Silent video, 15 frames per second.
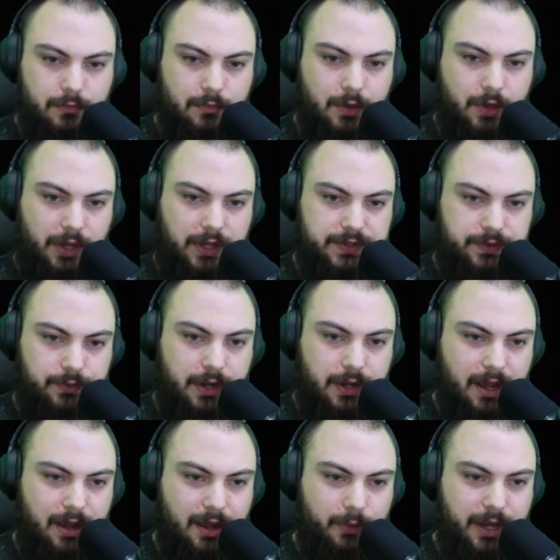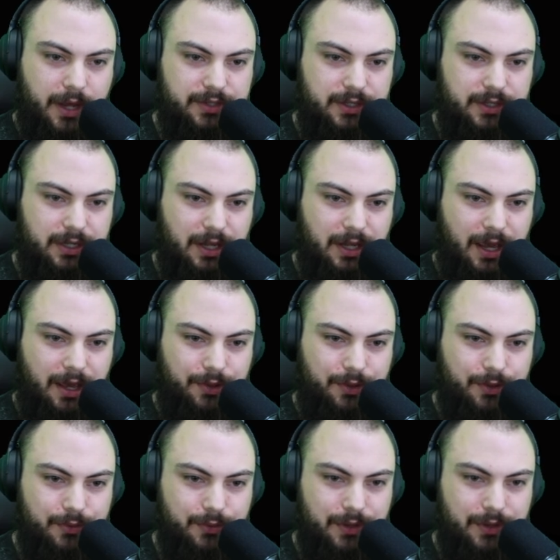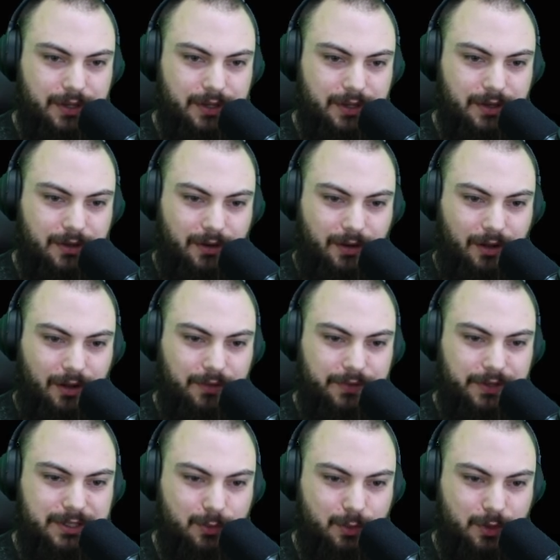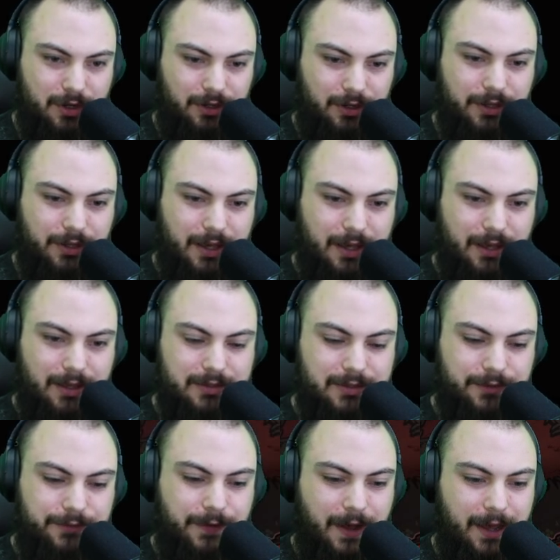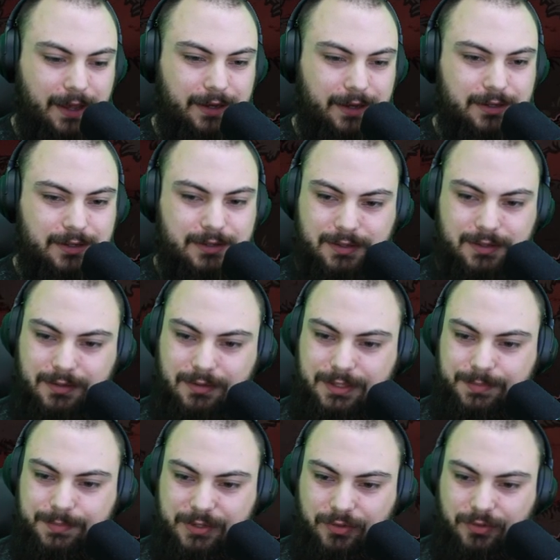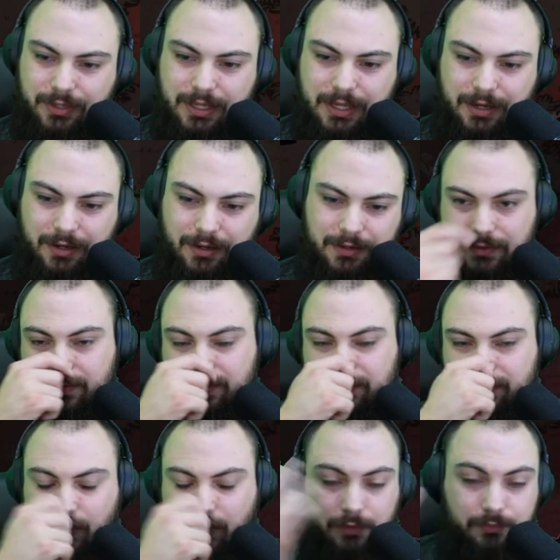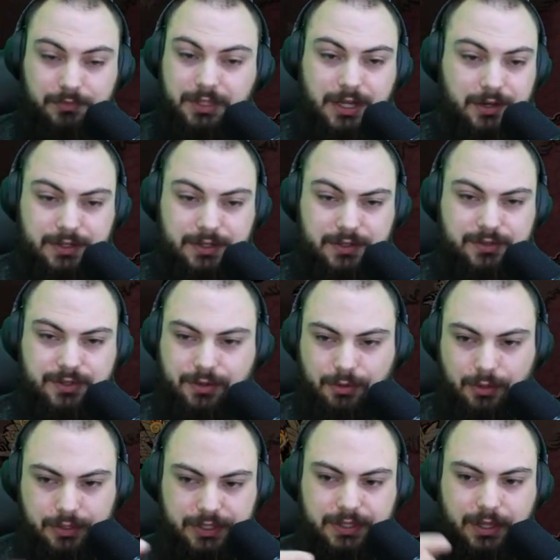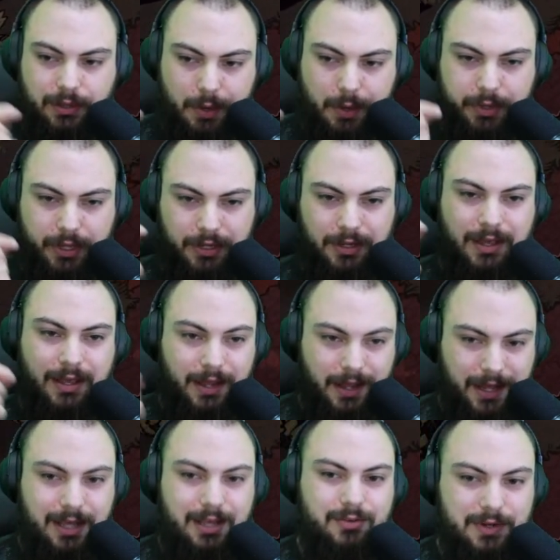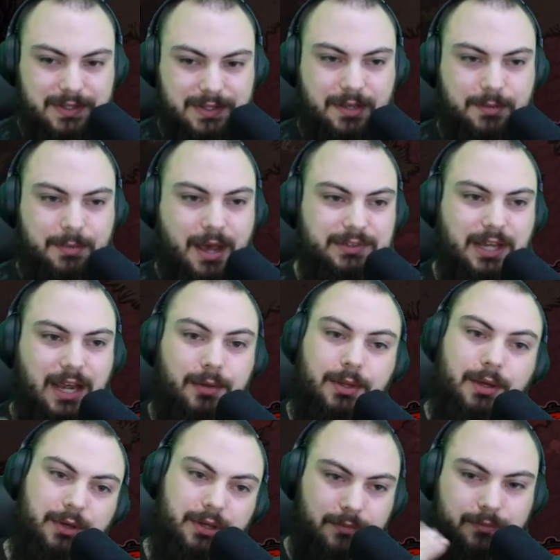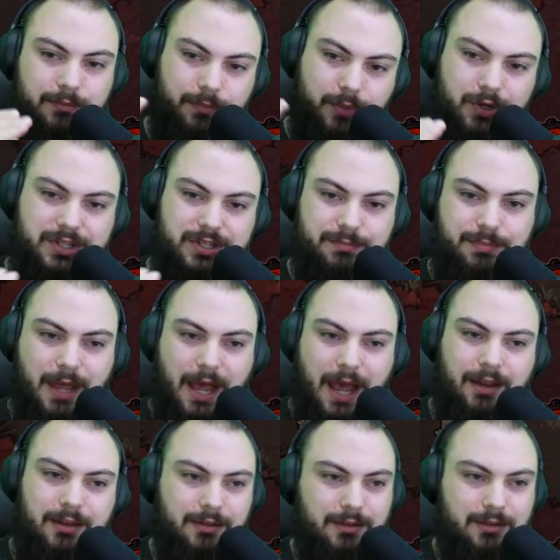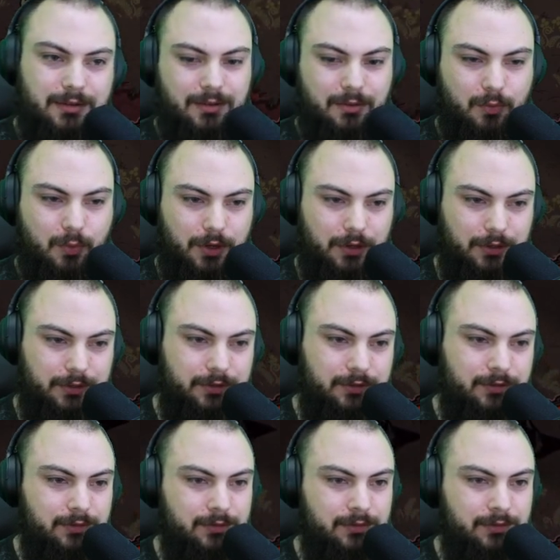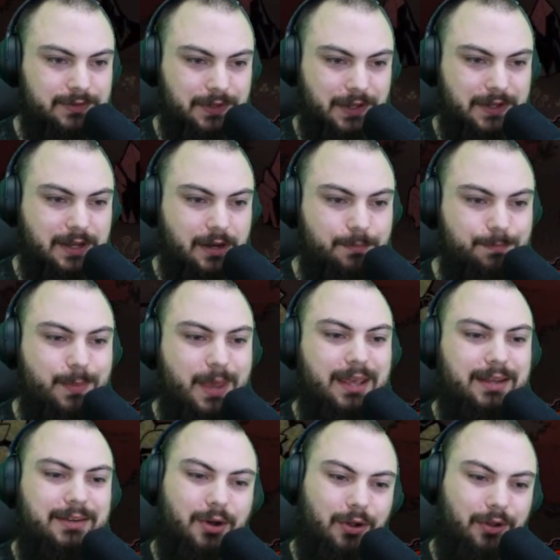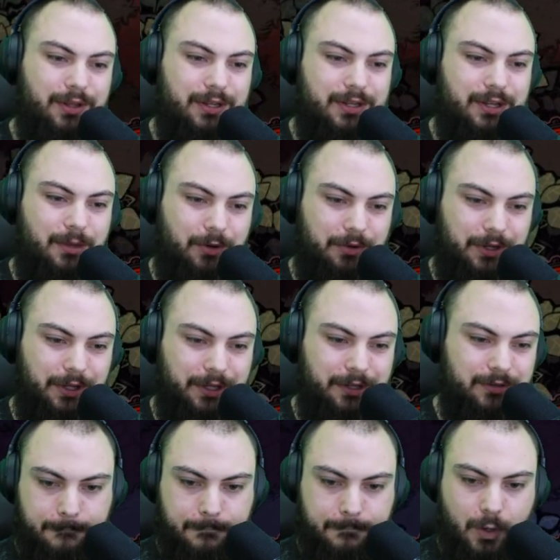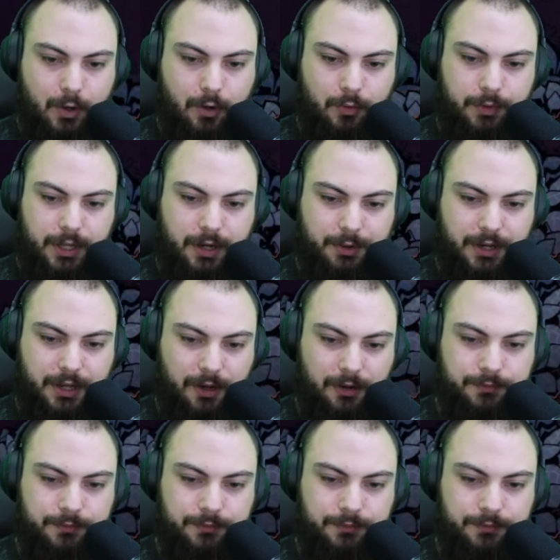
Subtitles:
Okay, so now we actually need to head through all of this world to find special gears. Well, gears in general, just that way we can increase the amount of time that we can push back the world. So that was our main goal in the demo, really. Oh, here we go.